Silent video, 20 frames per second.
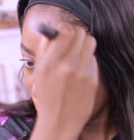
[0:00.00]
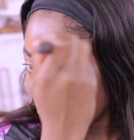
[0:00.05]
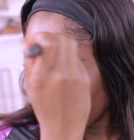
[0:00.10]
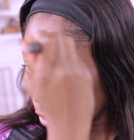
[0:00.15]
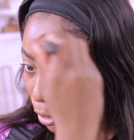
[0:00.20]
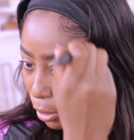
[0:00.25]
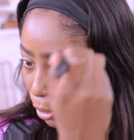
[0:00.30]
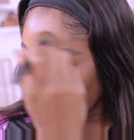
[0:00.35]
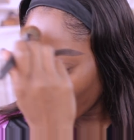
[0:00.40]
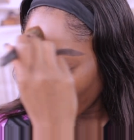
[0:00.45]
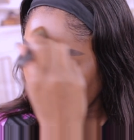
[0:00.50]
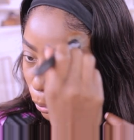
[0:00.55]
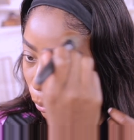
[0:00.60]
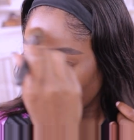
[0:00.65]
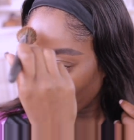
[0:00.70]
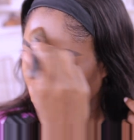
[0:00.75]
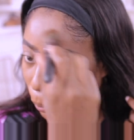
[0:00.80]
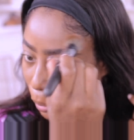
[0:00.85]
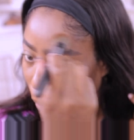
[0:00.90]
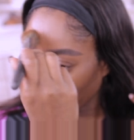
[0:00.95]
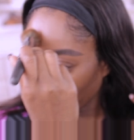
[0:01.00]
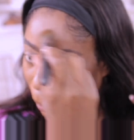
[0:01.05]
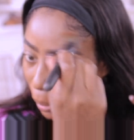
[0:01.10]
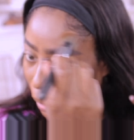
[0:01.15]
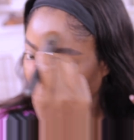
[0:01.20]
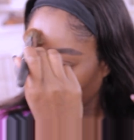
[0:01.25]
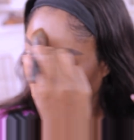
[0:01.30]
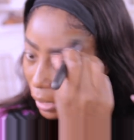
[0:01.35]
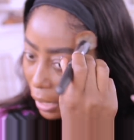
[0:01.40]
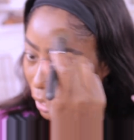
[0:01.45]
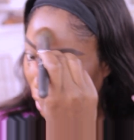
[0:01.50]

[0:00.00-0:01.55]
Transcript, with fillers: me just go with my